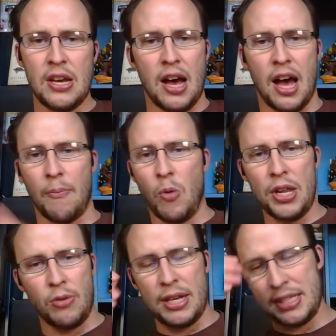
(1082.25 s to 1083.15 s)
One of
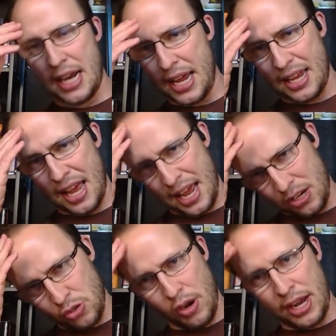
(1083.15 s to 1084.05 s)
the ones that I
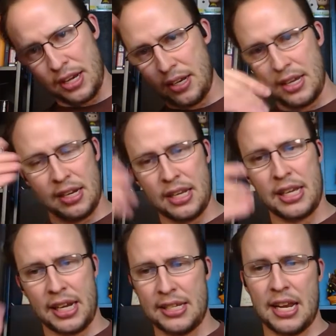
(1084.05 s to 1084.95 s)
enjoyed, and
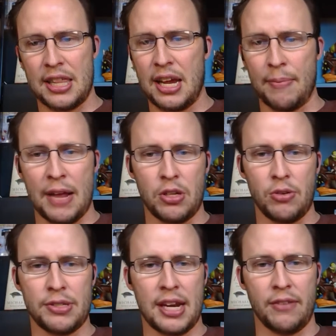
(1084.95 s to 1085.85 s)
like I said, I think I'm gonna have to do a
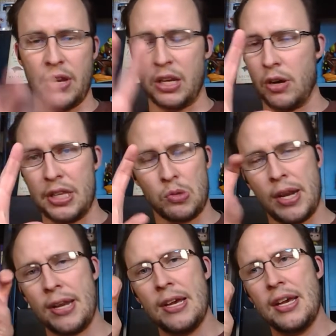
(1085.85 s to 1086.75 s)
second video on this
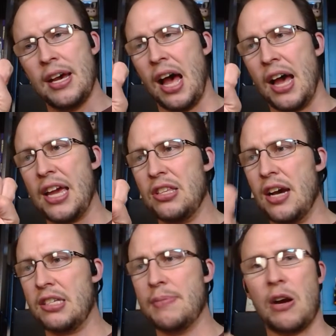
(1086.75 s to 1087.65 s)
one. He
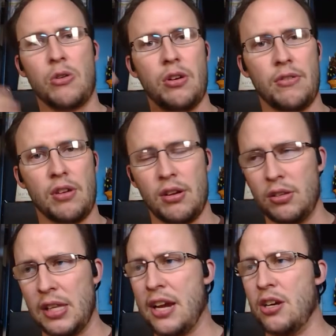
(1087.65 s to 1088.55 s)
talks about
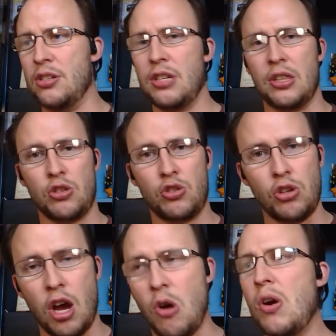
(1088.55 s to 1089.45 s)
layers in the
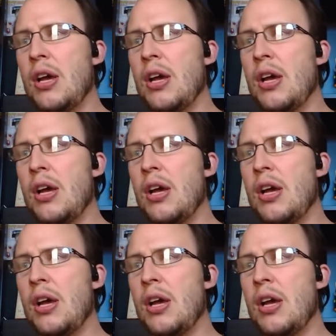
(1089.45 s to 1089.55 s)
snow.